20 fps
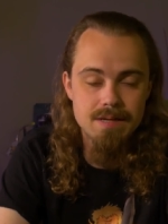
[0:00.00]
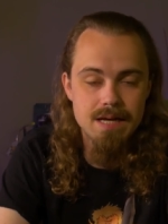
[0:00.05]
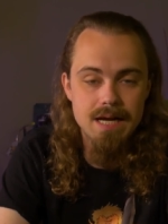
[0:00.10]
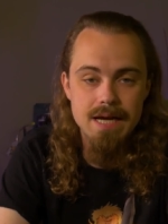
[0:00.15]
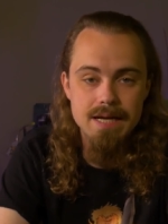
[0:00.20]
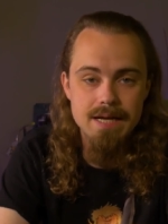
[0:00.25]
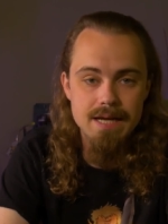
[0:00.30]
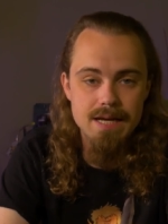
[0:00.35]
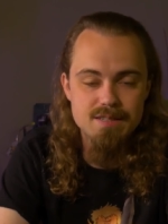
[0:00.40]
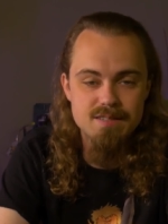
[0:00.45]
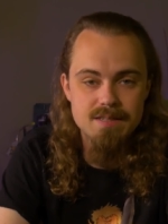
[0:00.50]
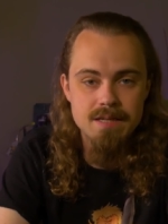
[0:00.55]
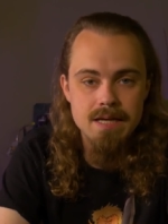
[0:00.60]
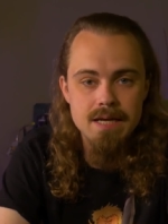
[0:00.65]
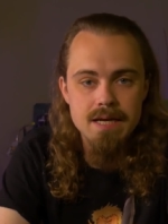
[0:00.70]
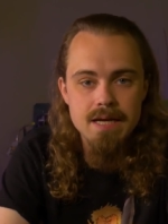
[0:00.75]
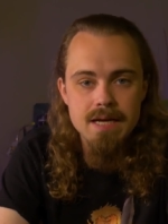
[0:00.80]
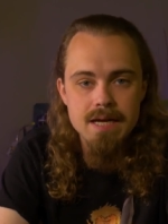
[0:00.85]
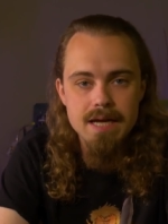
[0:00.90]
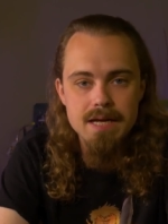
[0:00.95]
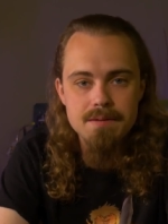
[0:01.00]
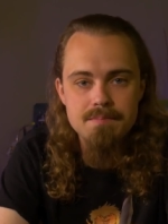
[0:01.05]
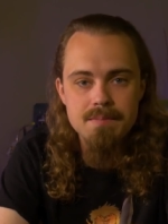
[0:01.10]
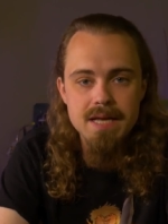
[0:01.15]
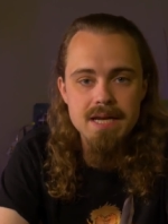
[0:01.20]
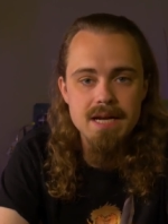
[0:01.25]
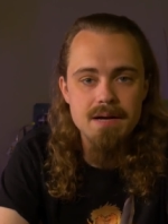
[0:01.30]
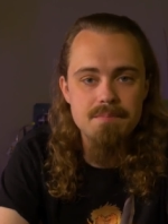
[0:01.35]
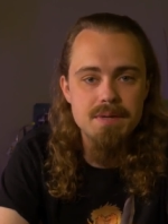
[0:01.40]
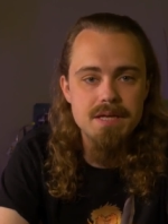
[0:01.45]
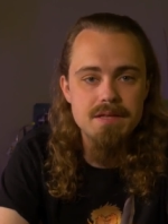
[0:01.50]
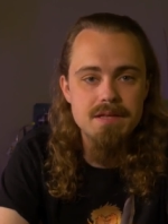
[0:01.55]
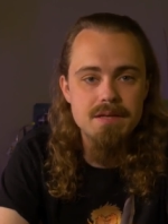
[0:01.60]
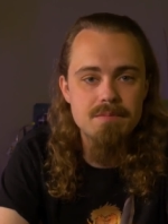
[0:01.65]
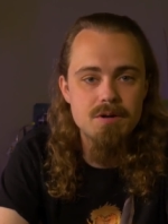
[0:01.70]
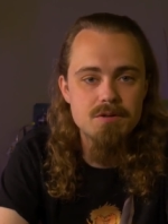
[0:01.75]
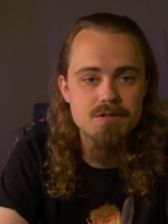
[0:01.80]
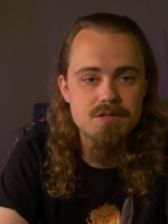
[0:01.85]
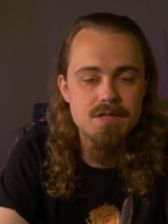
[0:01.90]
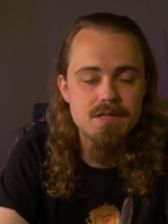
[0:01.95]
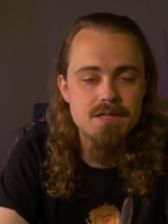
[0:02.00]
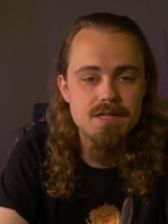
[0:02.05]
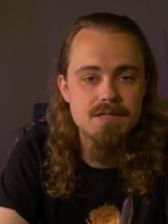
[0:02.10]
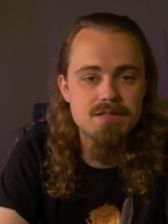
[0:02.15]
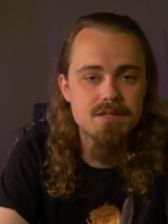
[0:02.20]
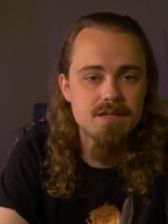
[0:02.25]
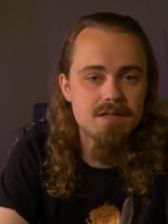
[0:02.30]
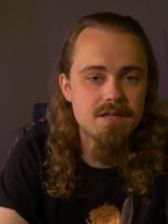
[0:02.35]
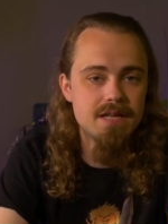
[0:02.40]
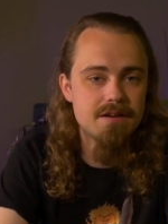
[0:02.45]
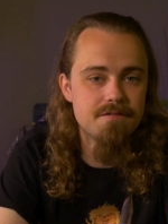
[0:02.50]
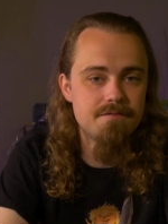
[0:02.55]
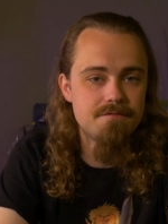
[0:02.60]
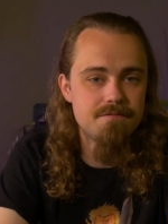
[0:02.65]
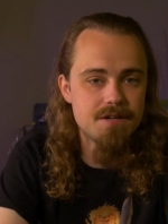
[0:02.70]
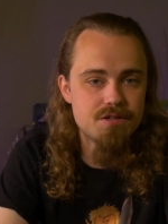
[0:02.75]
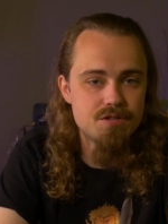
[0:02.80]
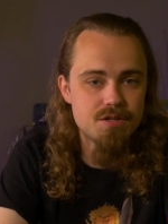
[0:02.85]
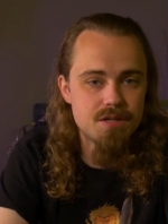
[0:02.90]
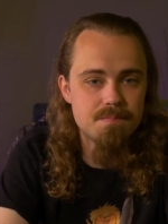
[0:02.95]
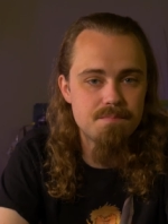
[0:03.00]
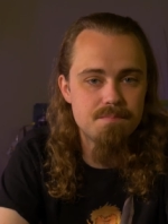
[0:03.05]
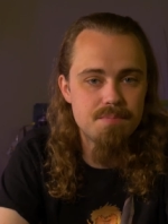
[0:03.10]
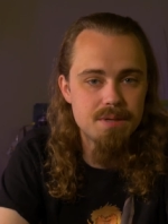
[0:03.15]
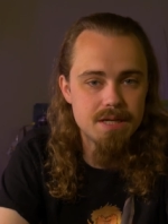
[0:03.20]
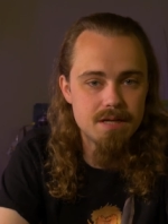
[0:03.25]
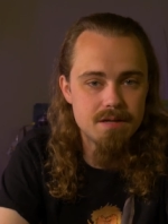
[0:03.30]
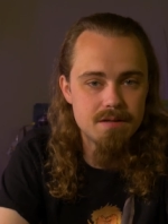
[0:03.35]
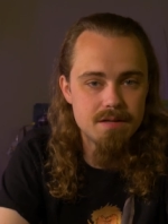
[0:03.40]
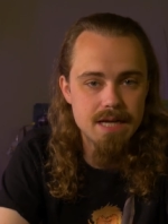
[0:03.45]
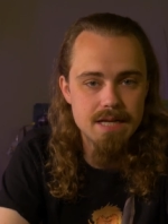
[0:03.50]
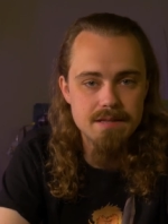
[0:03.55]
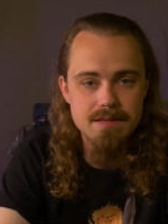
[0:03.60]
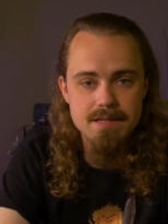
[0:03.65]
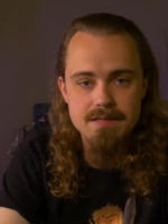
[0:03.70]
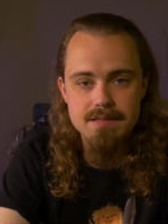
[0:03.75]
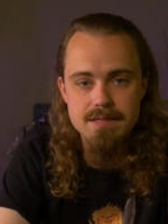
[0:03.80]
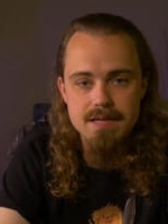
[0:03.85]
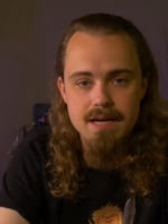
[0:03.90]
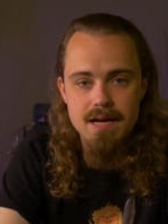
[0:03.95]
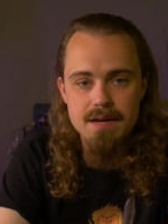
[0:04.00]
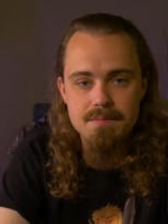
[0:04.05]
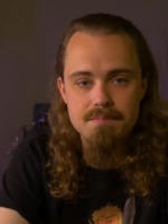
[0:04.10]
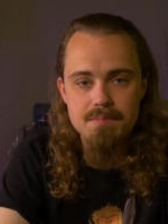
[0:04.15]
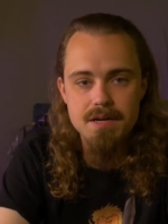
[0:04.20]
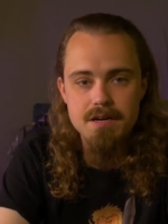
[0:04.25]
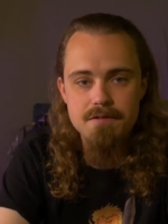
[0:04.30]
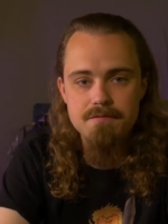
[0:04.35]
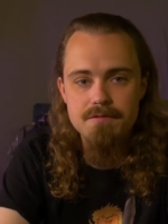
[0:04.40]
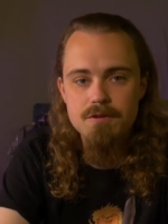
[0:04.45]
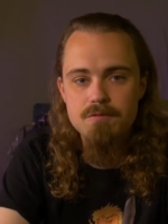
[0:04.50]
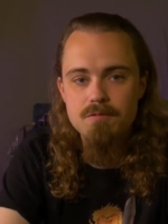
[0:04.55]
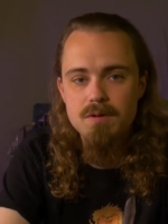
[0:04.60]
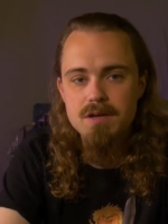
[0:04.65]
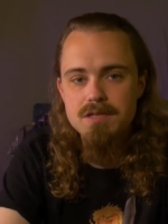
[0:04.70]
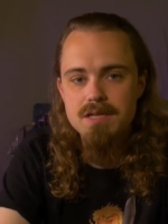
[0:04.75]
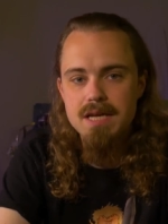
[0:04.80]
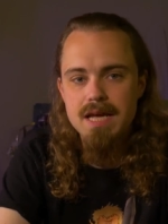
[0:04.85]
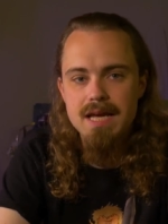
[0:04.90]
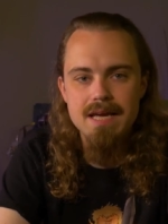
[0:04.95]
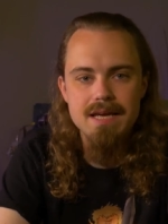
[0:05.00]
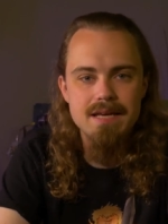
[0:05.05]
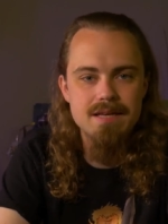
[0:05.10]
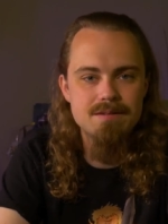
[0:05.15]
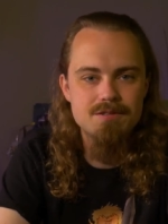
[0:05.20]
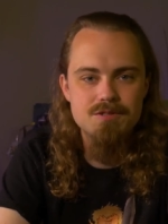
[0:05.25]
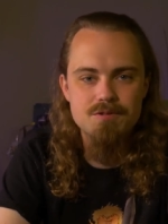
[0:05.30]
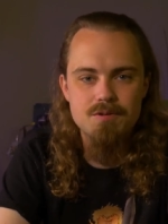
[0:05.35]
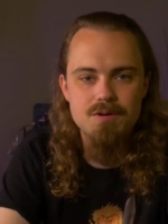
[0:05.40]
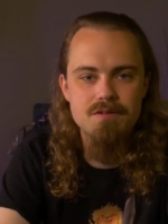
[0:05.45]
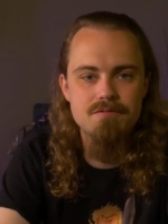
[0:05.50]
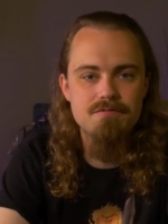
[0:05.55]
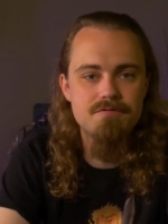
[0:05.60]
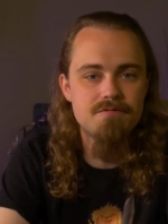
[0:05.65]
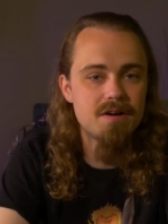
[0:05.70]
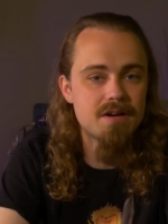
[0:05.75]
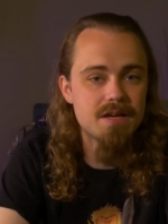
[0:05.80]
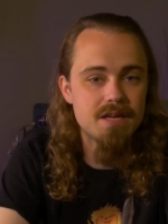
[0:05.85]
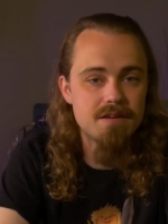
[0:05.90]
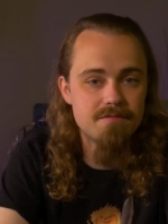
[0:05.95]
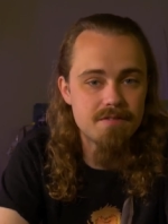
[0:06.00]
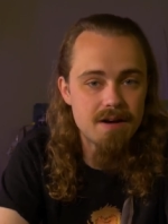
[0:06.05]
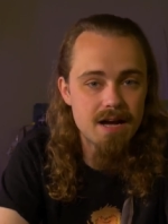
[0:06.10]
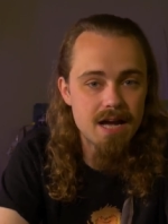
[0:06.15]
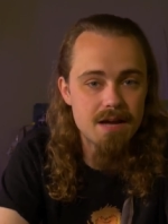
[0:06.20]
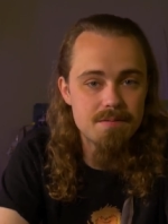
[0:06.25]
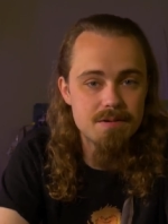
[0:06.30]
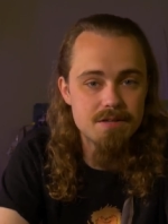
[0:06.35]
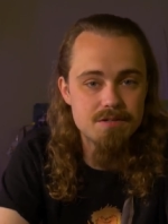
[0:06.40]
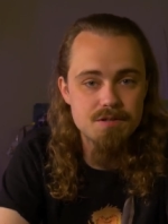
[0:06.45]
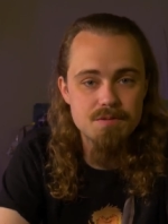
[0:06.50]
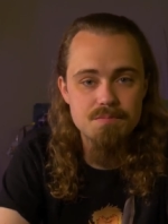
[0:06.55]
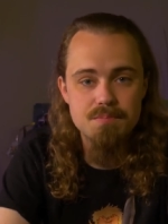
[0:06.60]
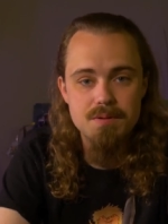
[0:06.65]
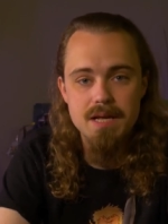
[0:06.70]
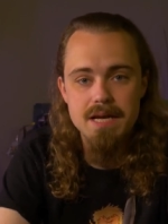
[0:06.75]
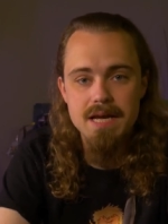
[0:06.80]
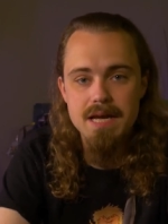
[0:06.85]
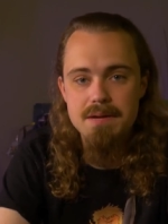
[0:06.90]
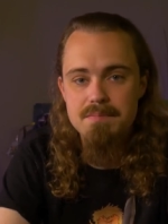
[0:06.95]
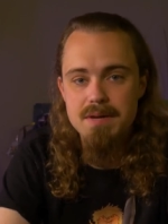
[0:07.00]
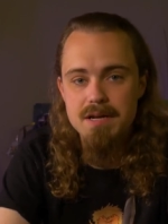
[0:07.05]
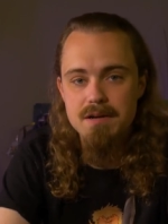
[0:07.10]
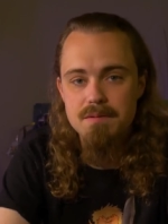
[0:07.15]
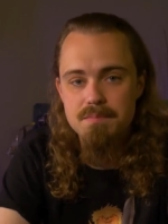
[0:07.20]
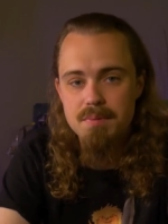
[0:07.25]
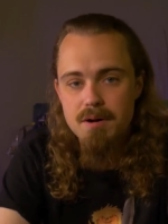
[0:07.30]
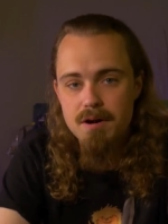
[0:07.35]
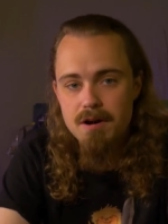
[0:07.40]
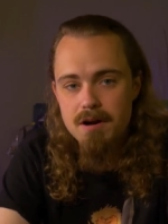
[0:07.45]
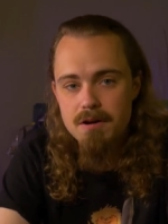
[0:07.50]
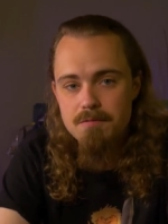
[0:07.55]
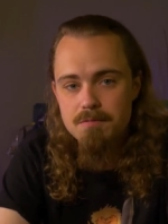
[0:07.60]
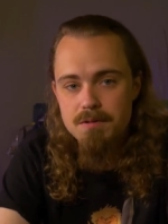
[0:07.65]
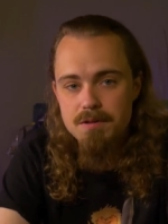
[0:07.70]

I guess. It may not be the most statistically efficient build at this time, but if you want a sort of funky vibe as you play a metal bard